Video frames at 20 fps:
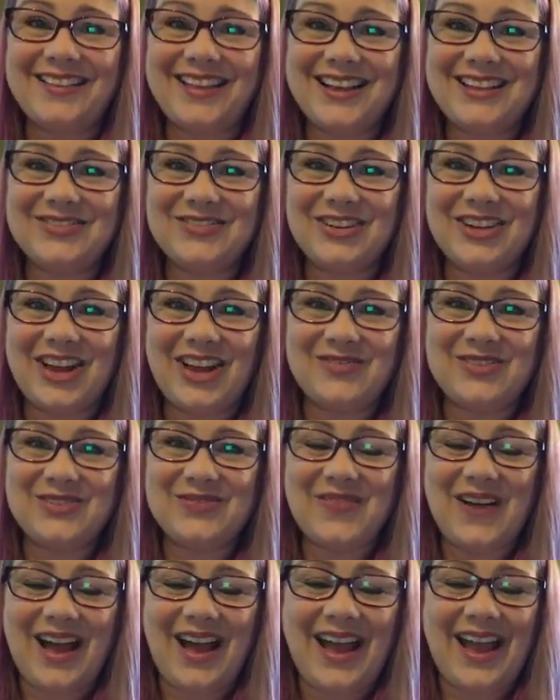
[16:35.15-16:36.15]
thanks for coming
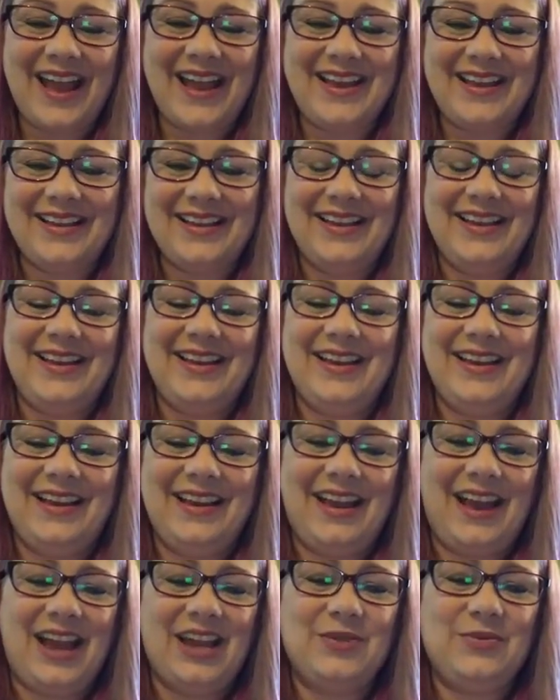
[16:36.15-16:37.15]
by.
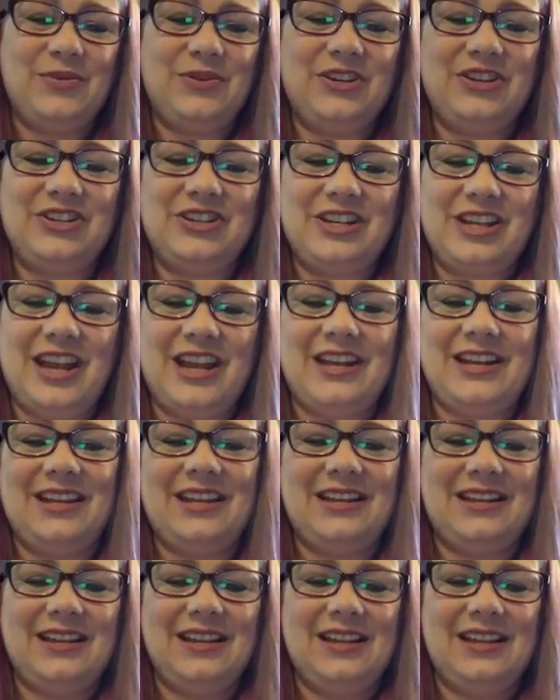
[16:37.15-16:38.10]
I appreciate it.